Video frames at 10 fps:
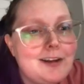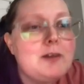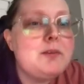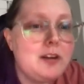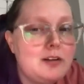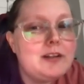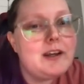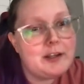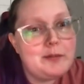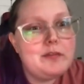I'm gonna go
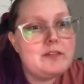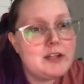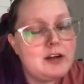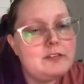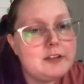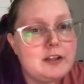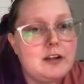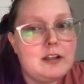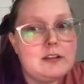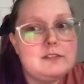tag you in the video I've done
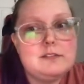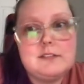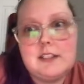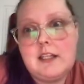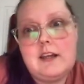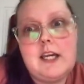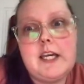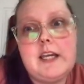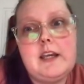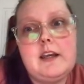on it.
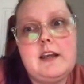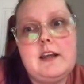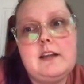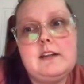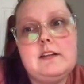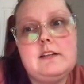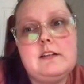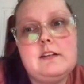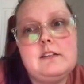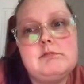And
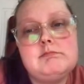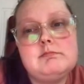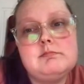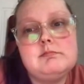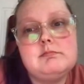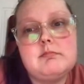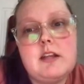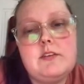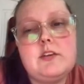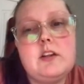
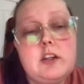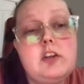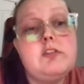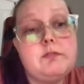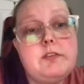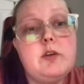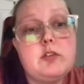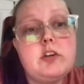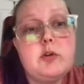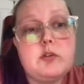your future
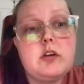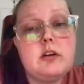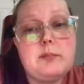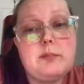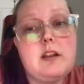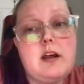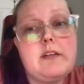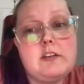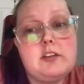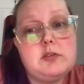you is gonna be glad
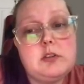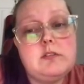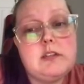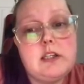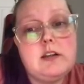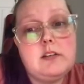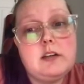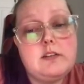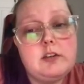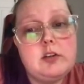that you did videos
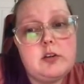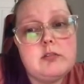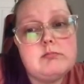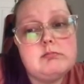if you do them.